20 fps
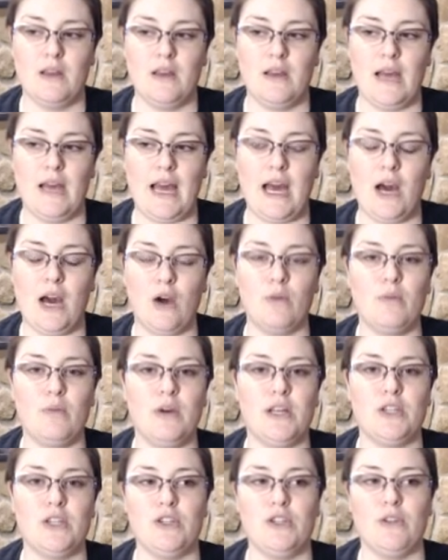how
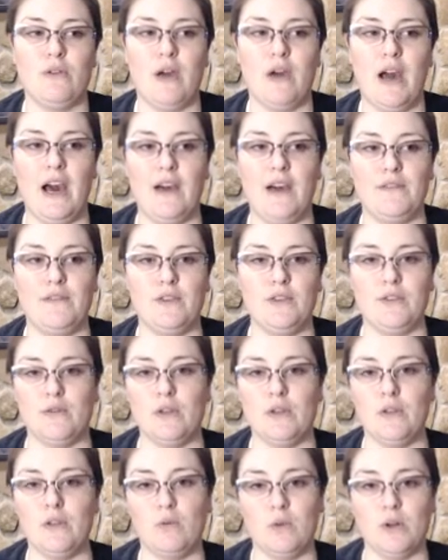much you have to do
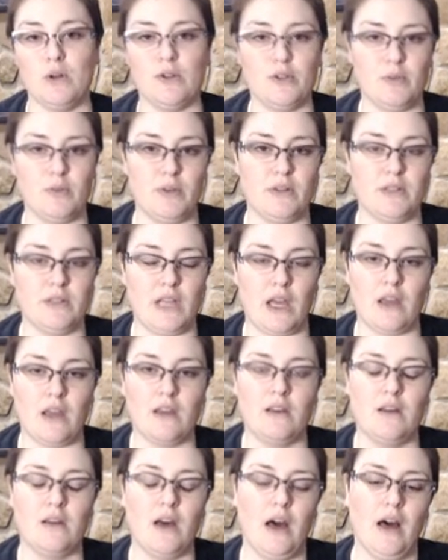in the world
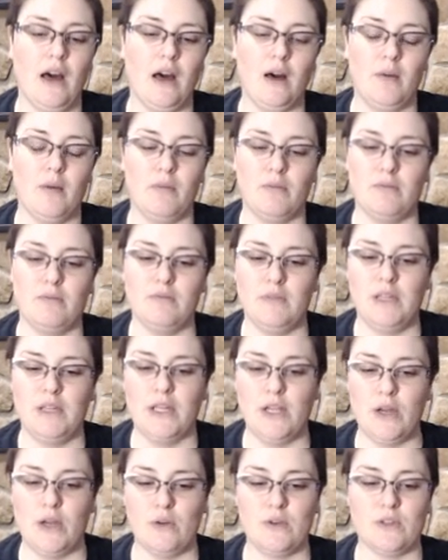building.
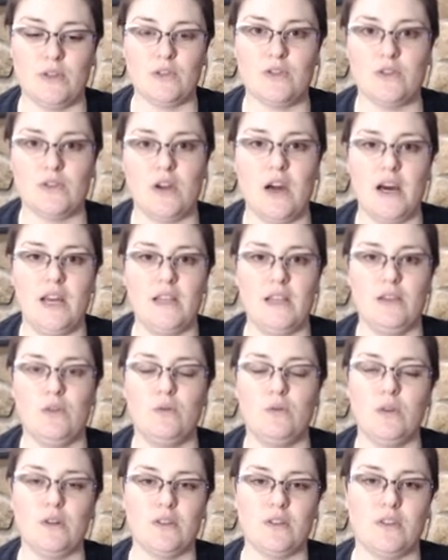With Strahd,
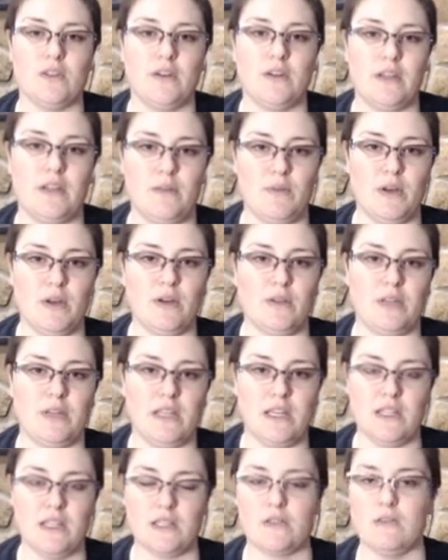the world is already built. The
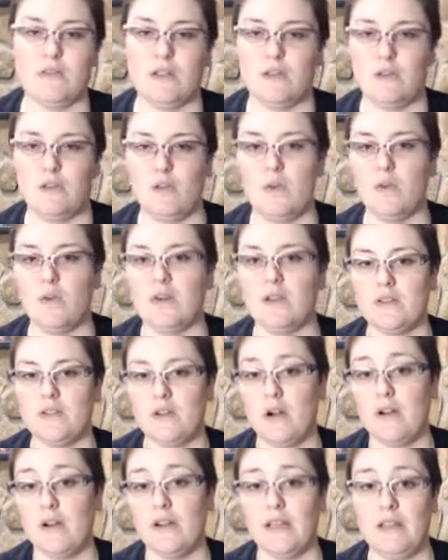history, the lore
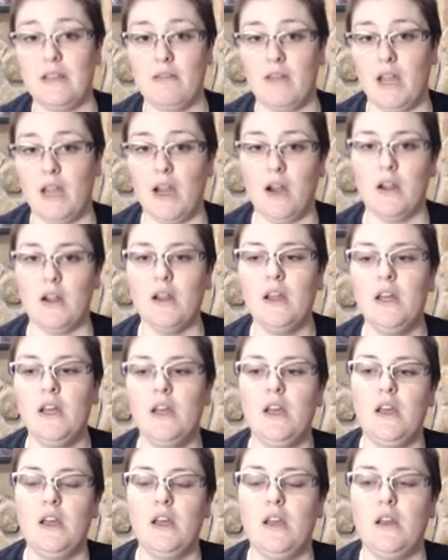already there.
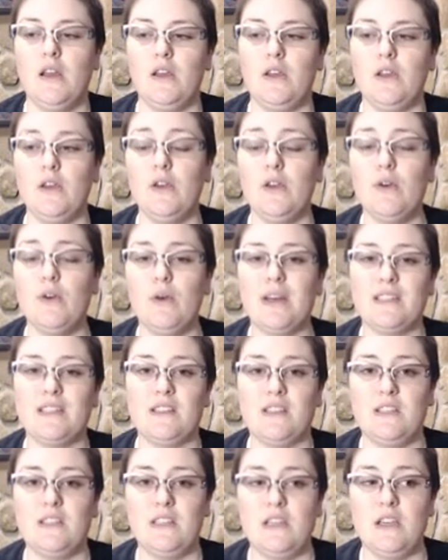You as
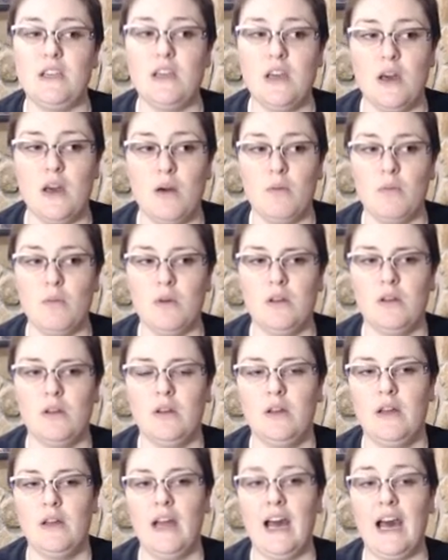the DM
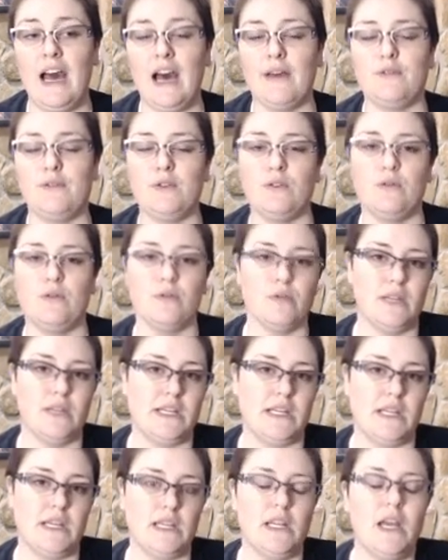have to
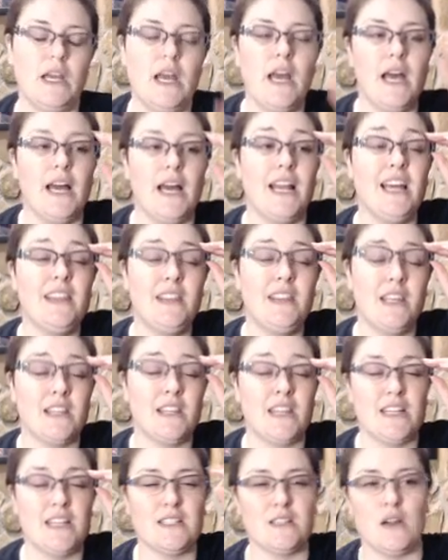read it. And I
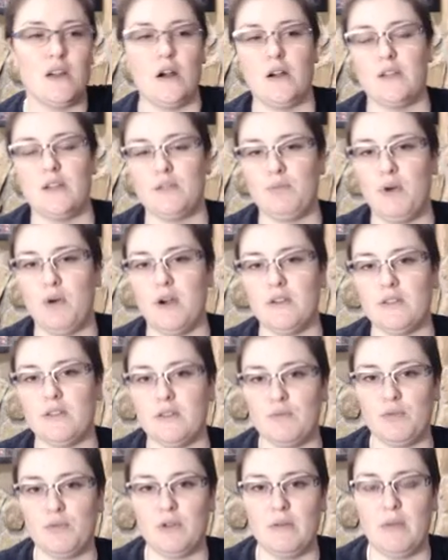think that's the hardest part
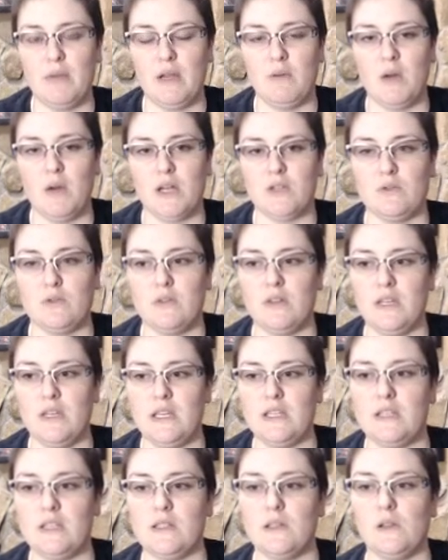as a pre-made module
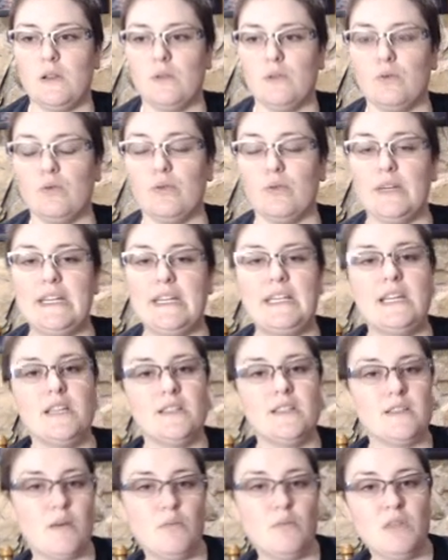is
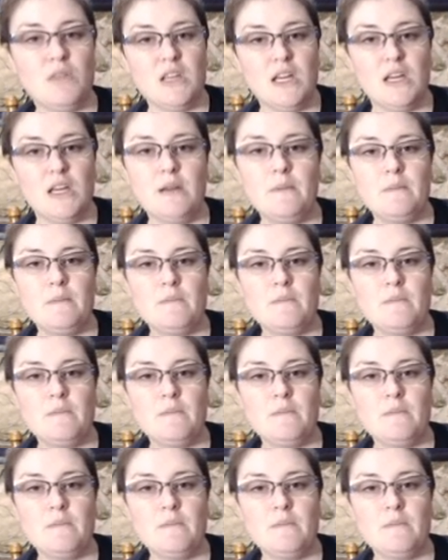reading something.